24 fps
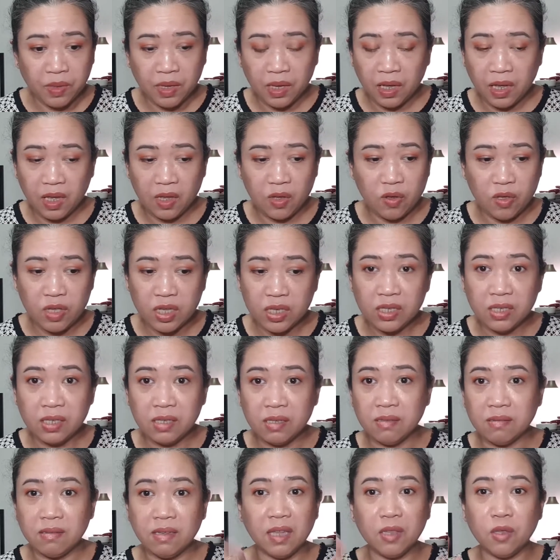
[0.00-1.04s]
and you just
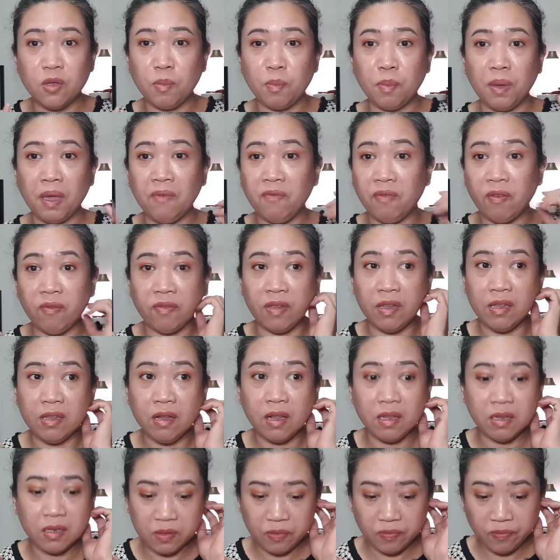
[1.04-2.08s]
get to pay
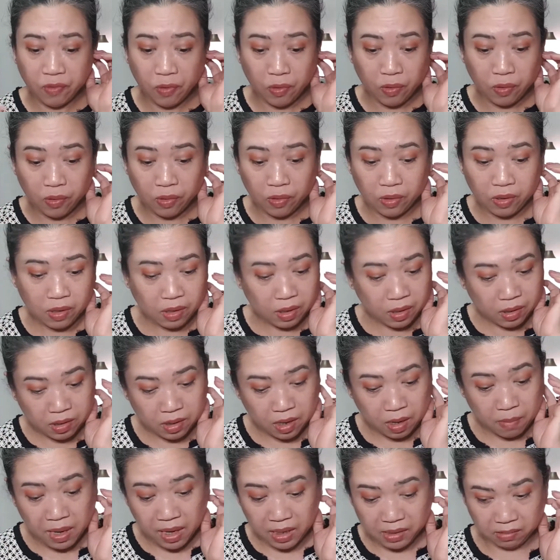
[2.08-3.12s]
$15 for
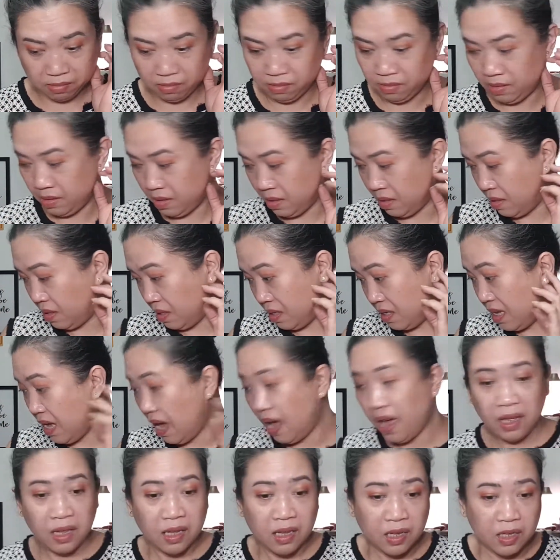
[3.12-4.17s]
a month. Yeah,
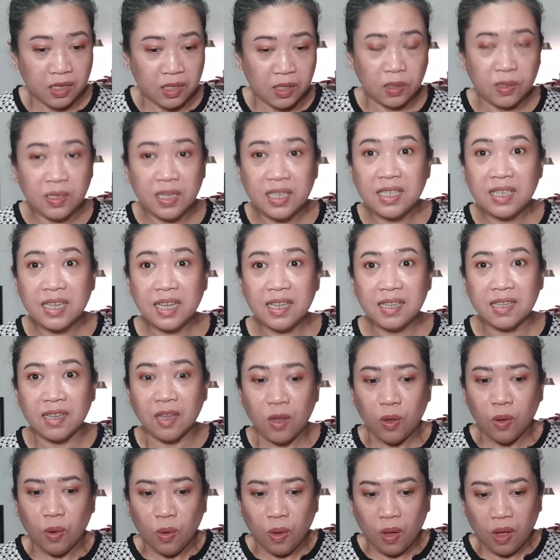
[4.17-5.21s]
so that's it.
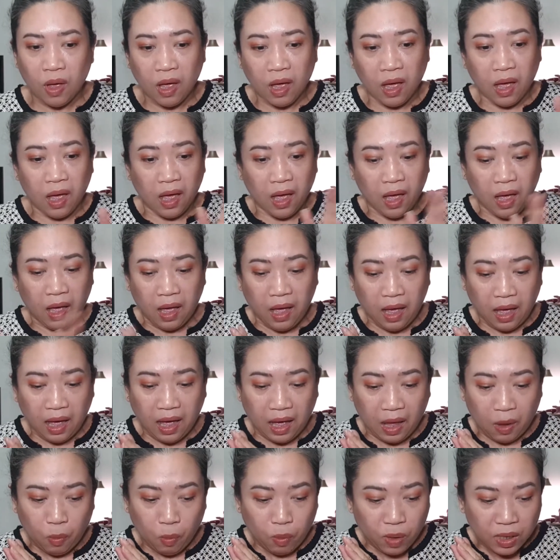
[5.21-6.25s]

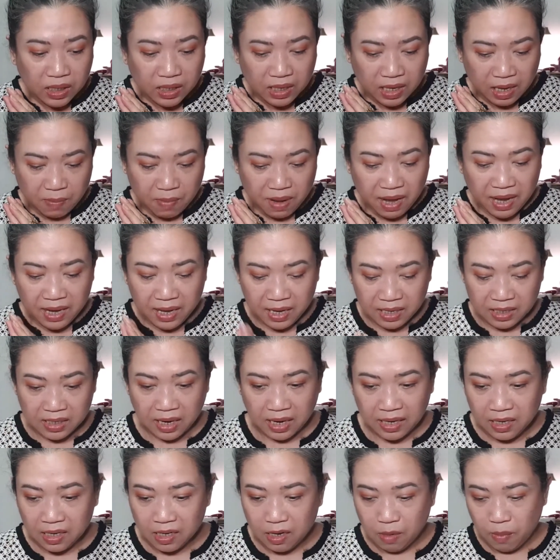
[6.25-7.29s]
What am I
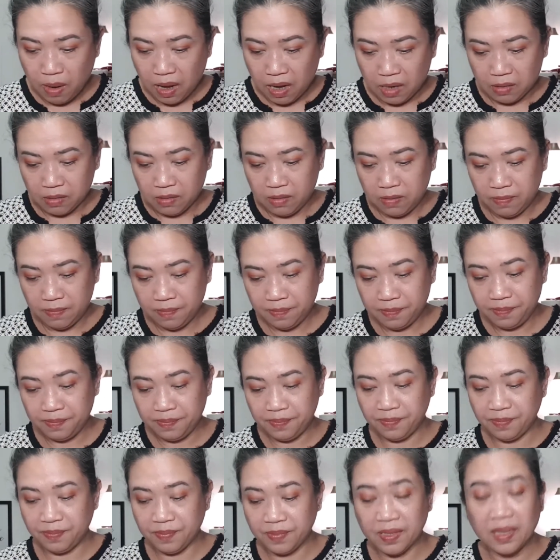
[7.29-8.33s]
excited about?
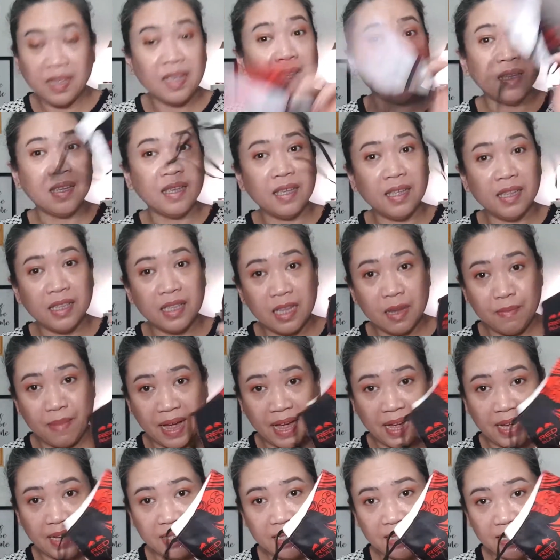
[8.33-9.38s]
The
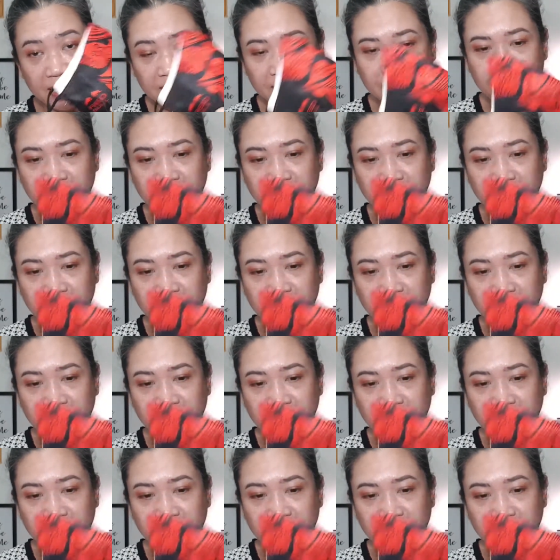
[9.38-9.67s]
mask.